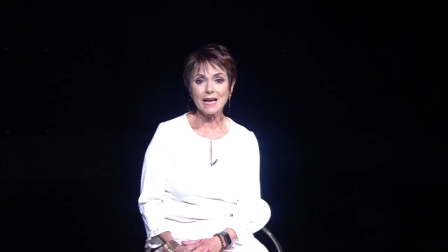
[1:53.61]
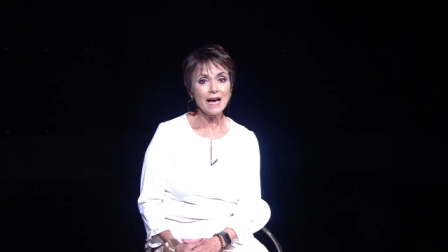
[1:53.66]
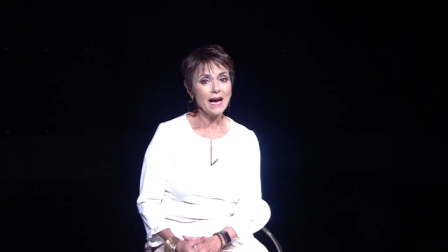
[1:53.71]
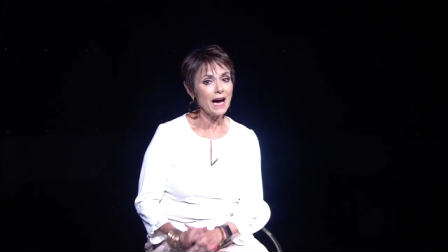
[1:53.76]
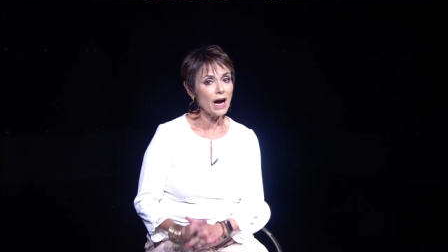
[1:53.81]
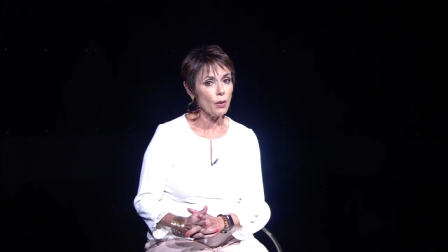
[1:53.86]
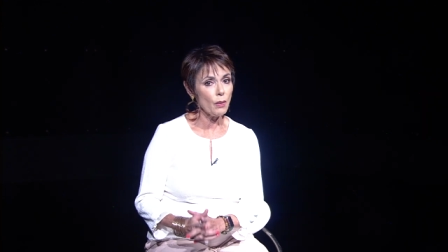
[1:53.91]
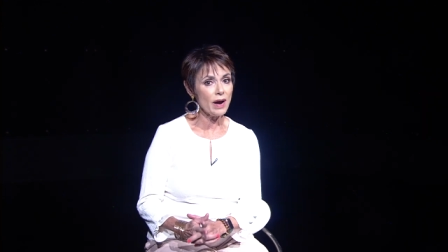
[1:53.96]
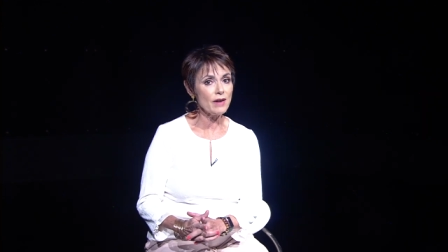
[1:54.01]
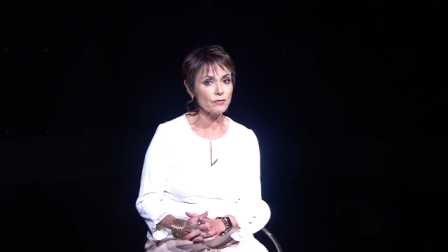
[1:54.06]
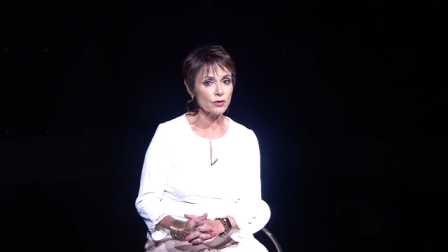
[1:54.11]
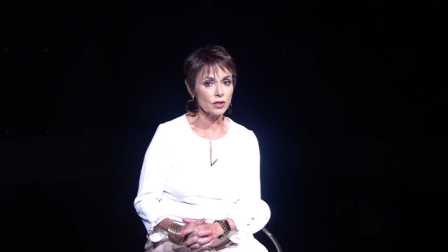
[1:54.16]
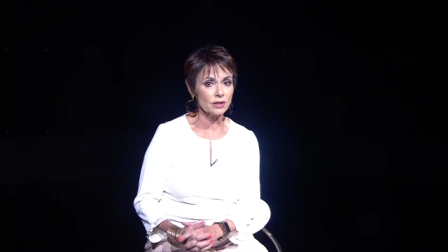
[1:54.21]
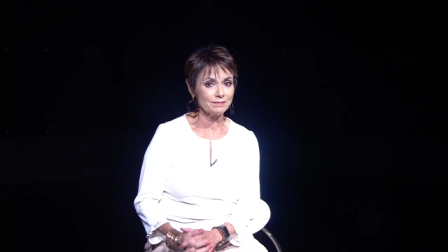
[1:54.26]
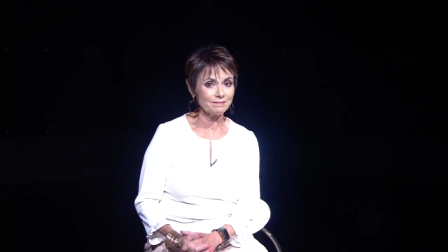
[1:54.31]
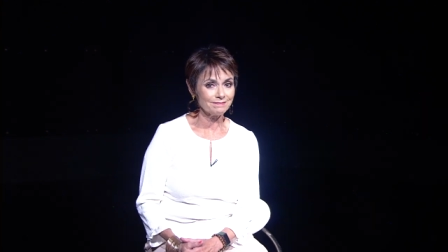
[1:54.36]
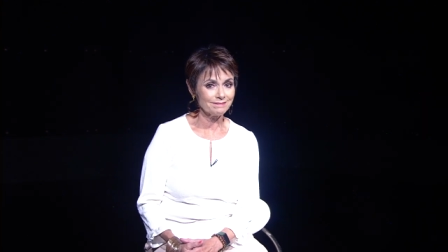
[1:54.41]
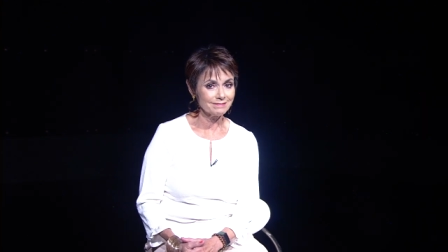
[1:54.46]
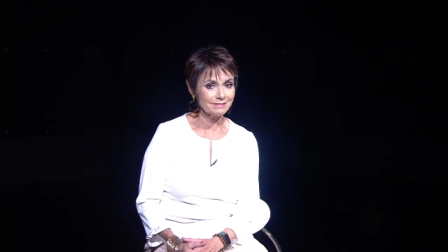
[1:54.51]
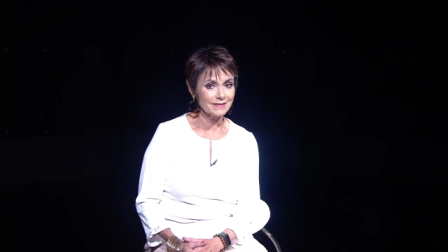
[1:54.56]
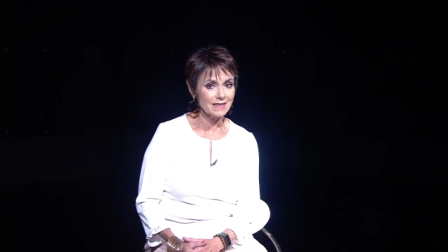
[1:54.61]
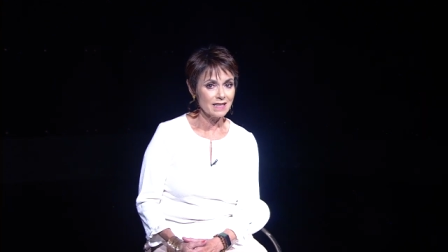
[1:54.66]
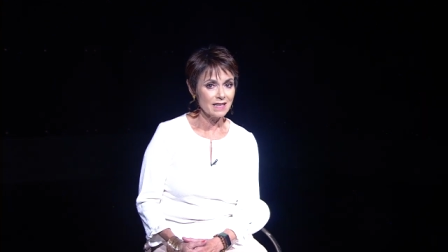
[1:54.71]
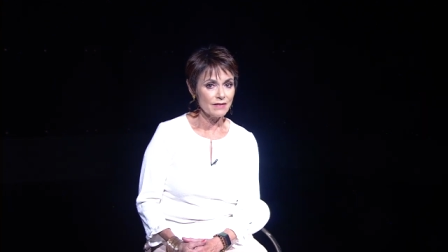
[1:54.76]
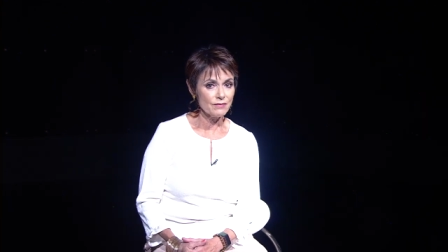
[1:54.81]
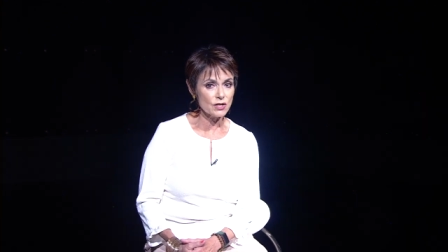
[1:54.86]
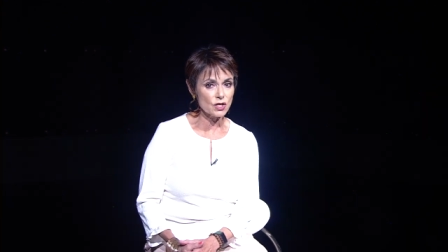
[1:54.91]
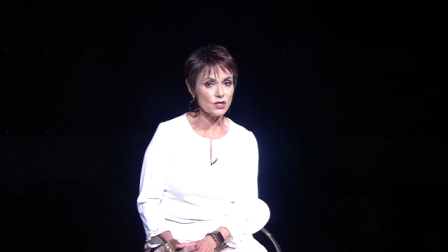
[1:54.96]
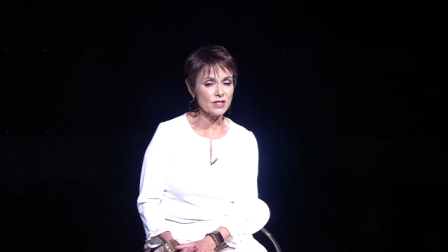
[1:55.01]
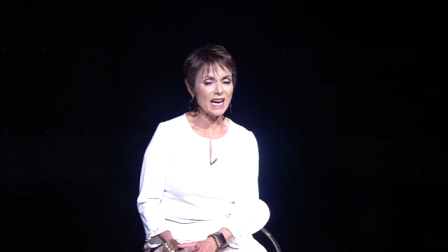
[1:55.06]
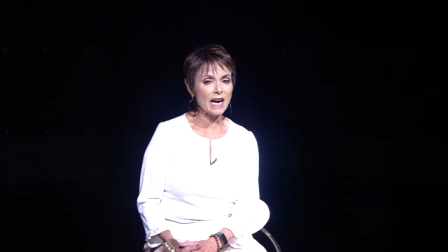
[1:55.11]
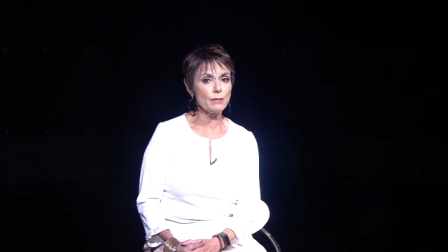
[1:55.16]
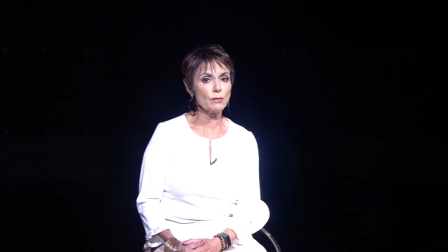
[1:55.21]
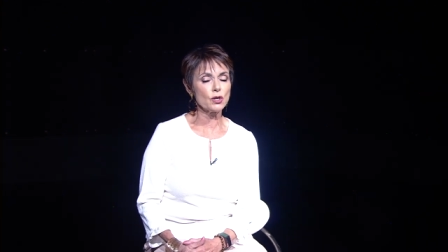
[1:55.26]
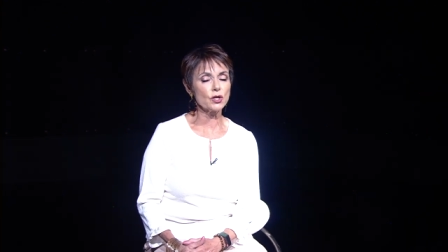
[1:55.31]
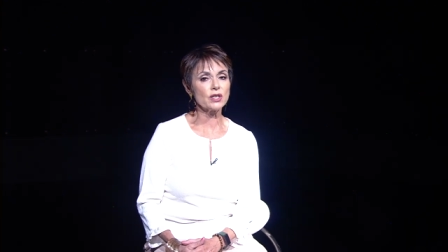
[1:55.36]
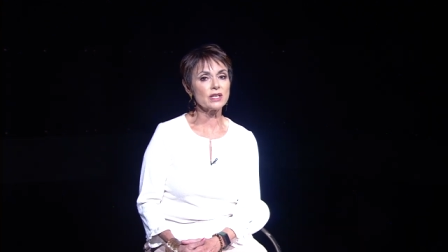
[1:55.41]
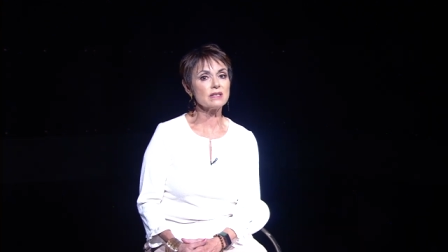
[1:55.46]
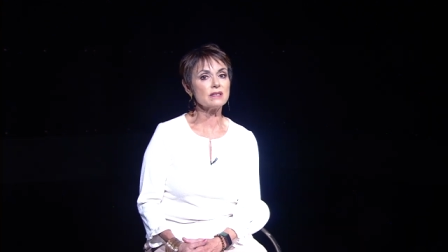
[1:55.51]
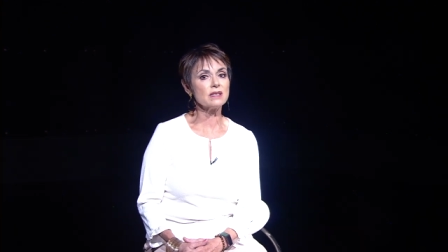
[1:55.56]
However, the
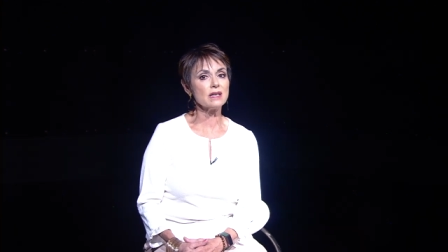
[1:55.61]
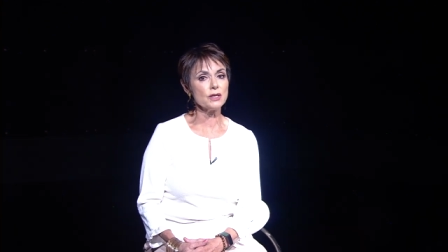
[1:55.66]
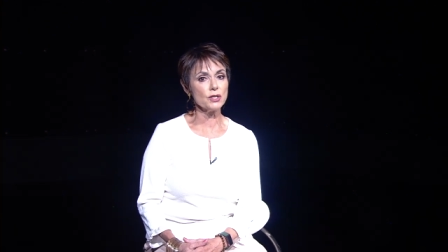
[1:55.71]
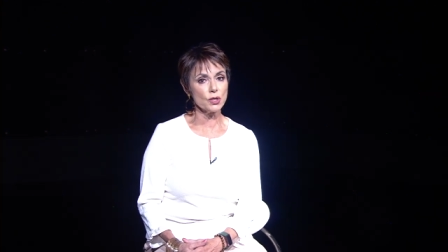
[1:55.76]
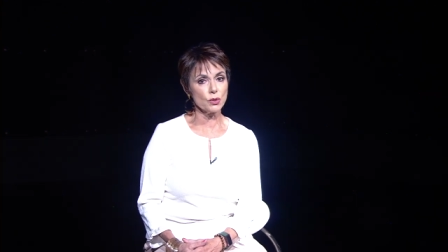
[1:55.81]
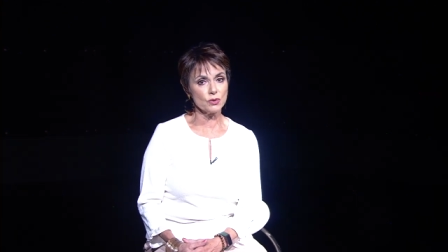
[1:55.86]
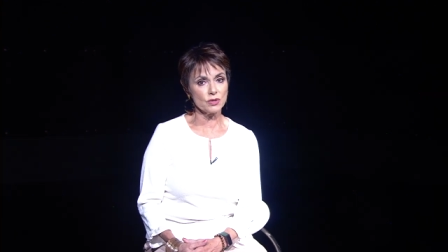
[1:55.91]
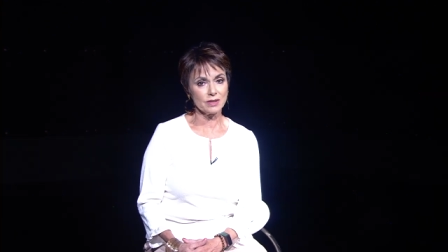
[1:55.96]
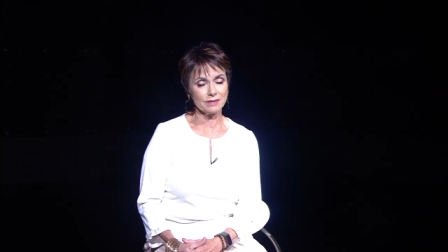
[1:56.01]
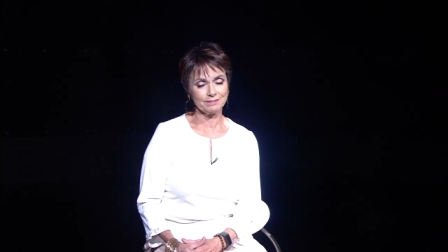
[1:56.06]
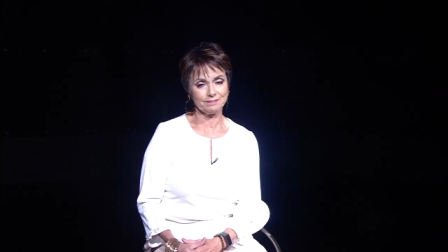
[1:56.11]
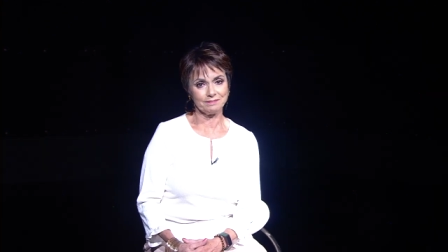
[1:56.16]
stammer continued